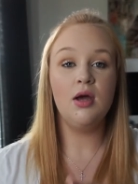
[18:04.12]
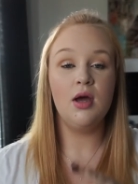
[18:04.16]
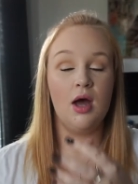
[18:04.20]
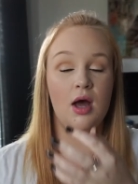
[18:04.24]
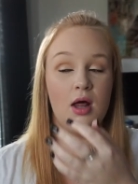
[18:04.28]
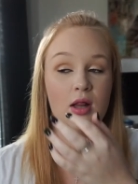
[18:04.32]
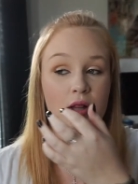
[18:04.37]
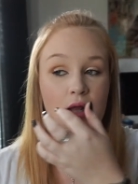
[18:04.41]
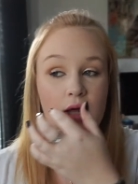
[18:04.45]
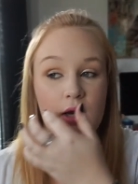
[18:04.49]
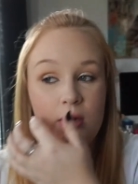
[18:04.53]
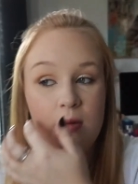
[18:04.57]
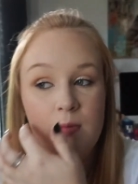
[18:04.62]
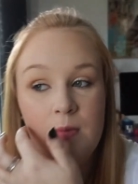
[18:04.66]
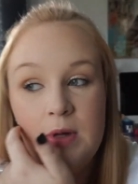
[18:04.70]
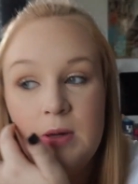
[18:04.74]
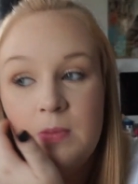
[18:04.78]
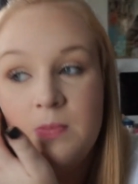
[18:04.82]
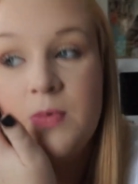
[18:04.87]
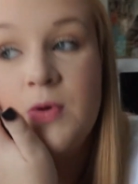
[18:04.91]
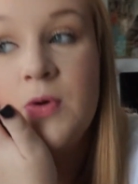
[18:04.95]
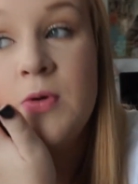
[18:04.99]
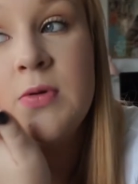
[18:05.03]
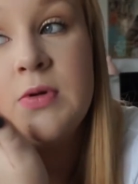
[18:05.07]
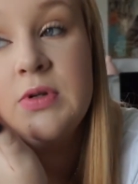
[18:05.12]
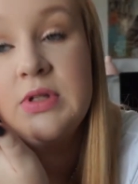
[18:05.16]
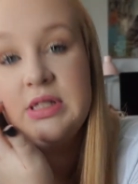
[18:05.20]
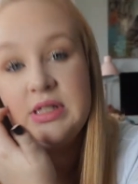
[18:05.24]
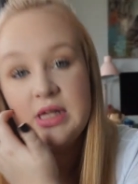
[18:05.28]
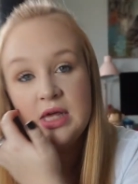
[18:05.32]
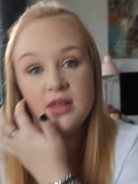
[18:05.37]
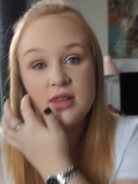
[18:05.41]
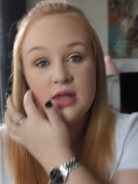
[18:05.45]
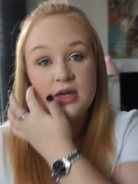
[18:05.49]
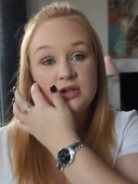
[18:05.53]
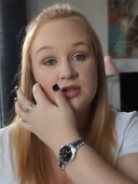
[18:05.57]
A lot of people
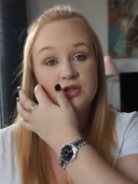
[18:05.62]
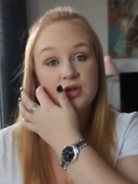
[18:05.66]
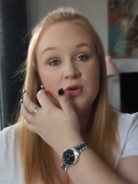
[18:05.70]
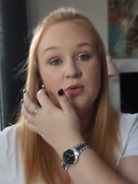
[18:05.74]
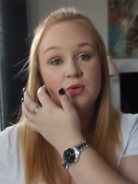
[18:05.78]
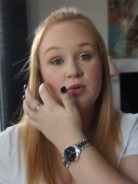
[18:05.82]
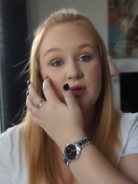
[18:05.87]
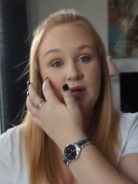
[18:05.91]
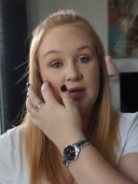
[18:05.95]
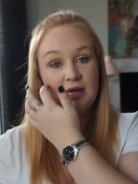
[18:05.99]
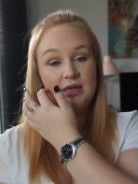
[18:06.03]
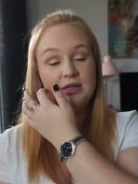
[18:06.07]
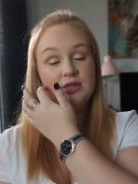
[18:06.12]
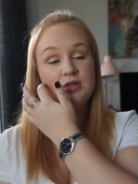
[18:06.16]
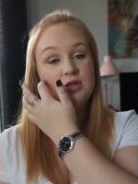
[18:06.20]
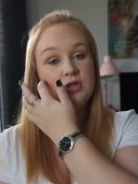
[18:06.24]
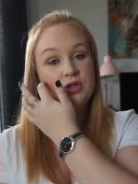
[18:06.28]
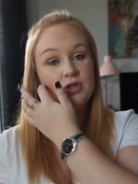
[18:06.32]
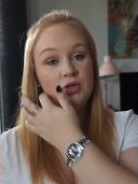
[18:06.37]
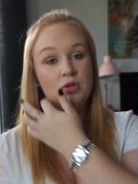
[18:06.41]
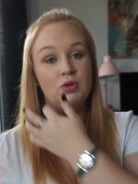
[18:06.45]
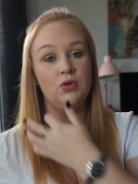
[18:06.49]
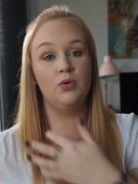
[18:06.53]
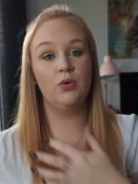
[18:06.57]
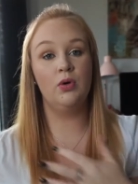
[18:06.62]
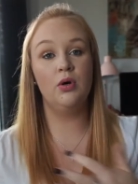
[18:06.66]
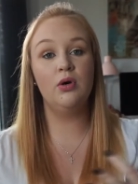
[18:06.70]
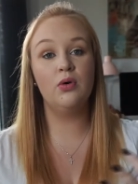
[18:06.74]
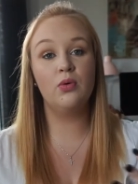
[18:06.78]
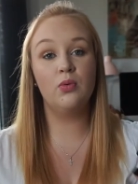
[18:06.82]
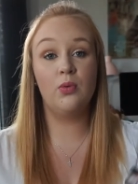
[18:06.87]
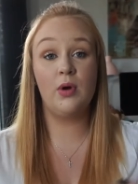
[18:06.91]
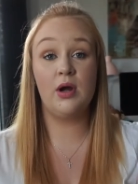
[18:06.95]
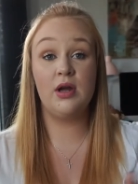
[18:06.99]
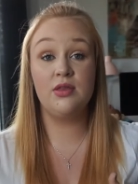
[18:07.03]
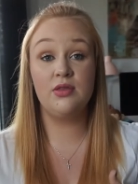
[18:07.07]
say they don't like to
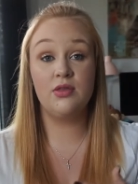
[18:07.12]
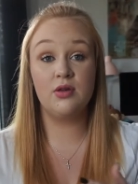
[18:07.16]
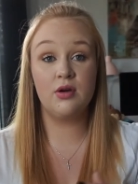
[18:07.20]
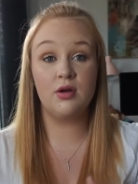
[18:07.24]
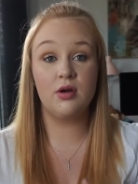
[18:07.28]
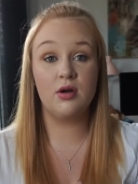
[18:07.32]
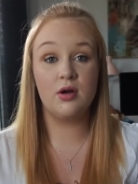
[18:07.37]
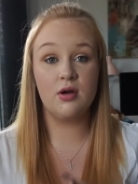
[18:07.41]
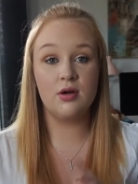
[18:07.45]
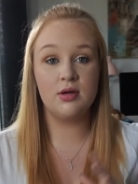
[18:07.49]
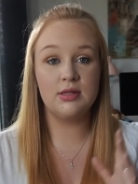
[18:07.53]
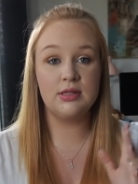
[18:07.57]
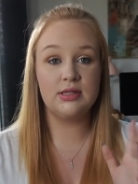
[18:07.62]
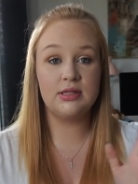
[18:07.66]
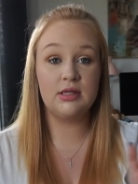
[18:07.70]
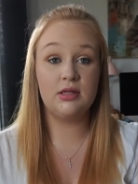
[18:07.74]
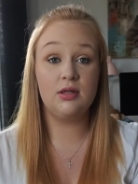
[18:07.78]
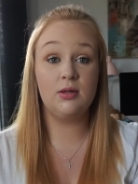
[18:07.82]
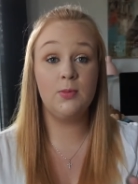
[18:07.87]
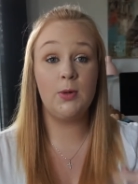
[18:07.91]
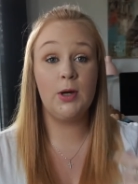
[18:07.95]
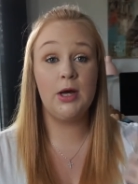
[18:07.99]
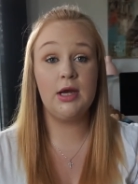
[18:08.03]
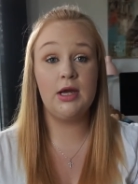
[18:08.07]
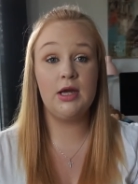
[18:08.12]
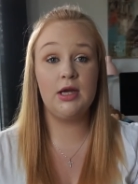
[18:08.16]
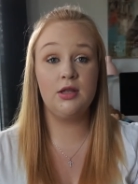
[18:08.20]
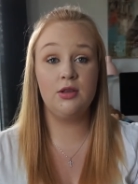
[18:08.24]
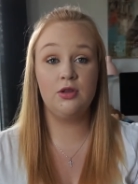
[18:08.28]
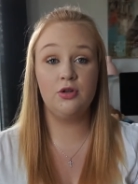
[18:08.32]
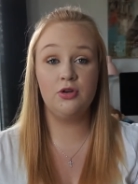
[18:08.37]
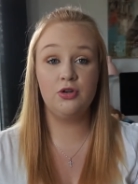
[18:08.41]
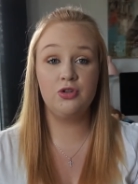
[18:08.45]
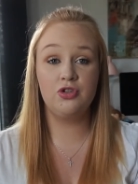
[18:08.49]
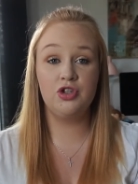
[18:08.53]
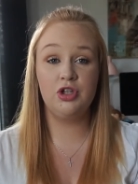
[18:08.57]
write their syllabi
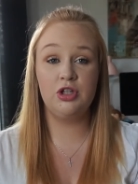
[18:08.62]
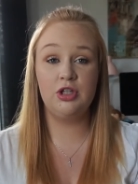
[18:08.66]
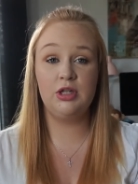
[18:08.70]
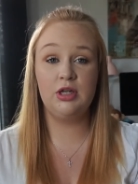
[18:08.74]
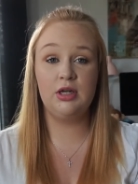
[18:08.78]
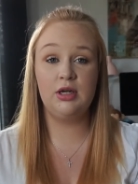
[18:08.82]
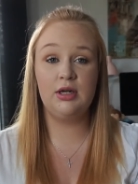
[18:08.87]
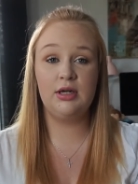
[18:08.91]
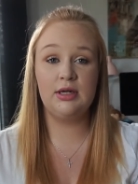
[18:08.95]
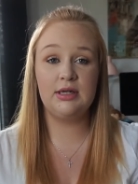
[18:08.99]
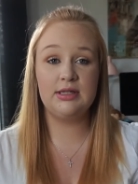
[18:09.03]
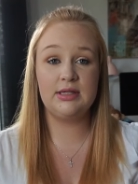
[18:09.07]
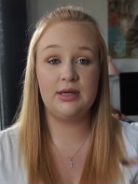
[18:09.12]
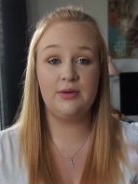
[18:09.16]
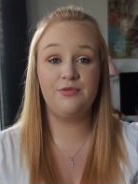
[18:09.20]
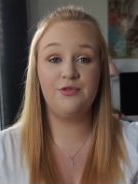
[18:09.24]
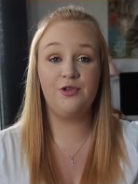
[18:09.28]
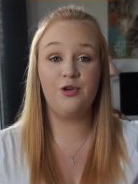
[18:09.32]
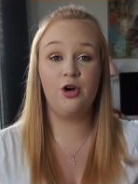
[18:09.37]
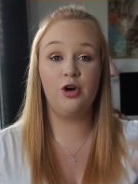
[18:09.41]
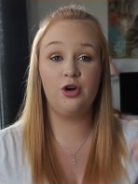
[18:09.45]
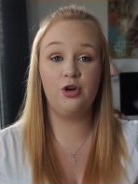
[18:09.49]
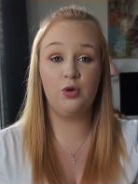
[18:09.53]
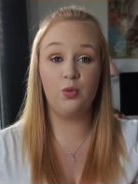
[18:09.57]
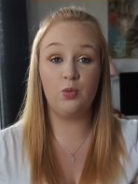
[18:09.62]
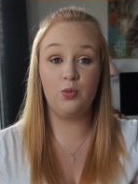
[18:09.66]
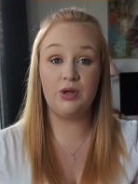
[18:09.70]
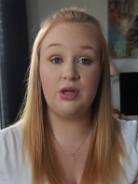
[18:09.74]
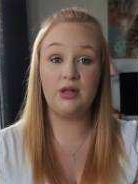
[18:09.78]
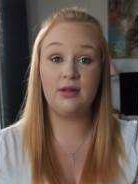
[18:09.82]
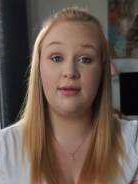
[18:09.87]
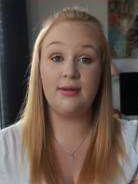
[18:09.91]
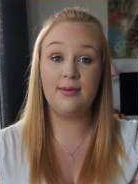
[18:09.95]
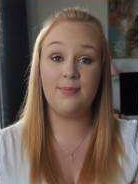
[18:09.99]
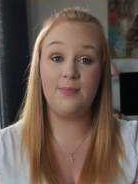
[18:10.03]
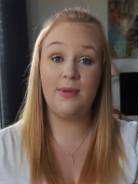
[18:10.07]
in their agenda except for on a
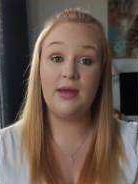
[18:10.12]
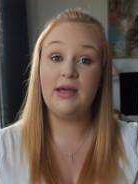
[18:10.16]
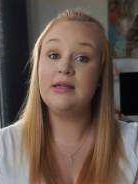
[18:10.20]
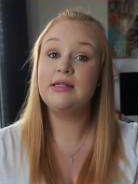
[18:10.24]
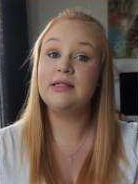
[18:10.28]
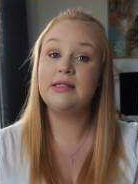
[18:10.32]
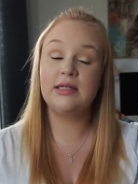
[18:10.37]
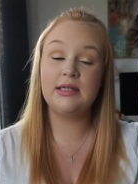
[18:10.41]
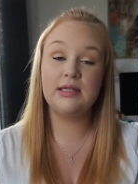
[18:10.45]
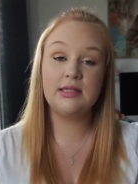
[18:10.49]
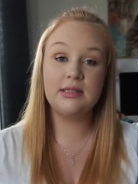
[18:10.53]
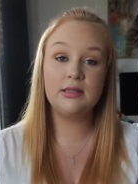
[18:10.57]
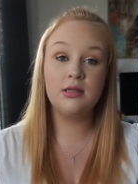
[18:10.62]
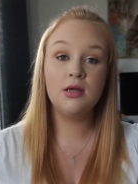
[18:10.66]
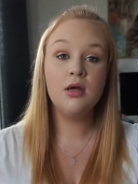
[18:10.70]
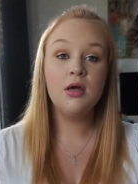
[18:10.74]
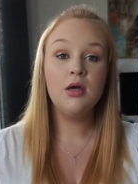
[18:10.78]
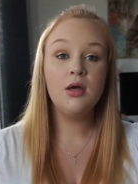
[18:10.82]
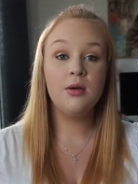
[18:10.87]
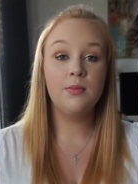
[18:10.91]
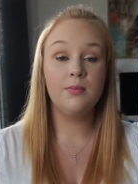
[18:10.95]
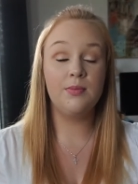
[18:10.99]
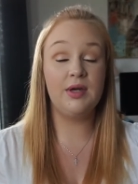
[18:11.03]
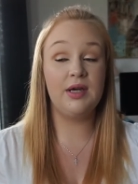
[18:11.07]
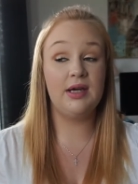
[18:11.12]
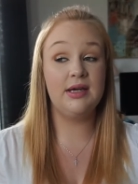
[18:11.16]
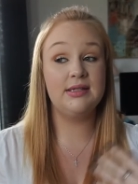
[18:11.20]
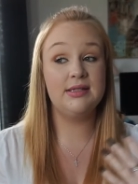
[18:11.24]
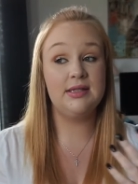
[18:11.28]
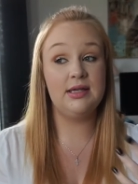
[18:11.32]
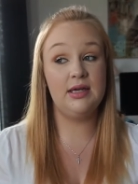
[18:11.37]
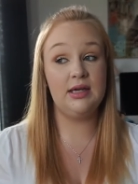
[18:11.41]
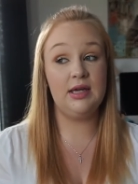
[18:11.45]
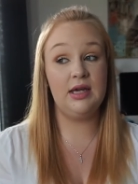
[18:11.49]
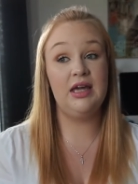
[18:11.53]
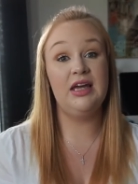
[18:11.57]
weekly basis because
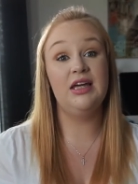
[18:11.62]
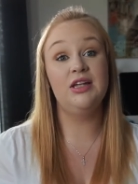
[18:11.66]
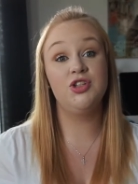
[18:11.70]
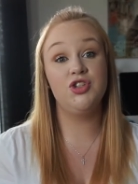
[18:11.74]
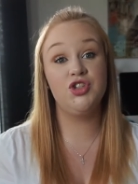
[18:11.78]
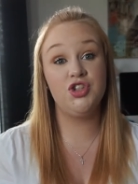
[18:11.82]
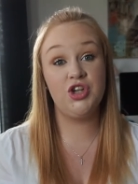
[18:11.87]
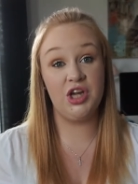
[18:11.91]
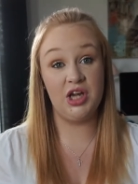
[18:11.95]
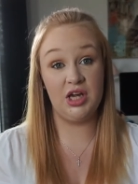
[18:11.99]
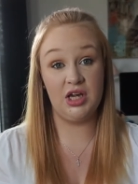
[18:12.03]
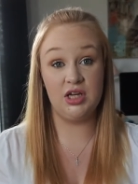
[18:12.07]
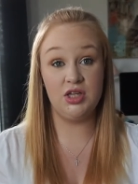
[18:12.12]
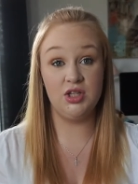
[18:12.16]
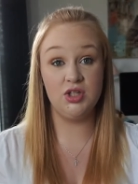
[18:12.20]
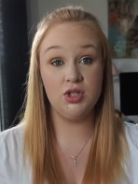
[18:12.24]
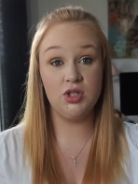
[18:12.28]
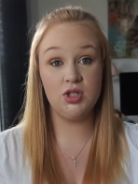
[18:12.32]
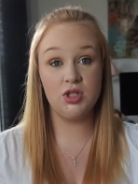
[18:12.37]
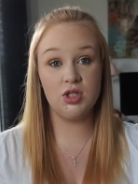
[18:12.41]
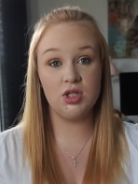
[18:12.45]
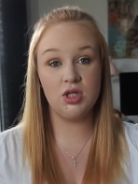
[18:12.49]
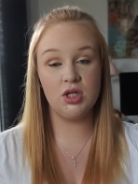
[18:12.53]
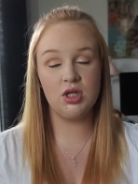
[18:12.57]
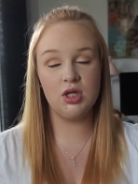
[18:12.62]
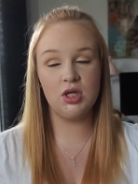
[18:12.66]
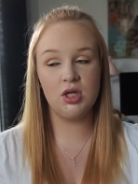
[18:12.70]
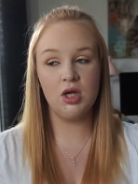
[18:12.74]
they can change.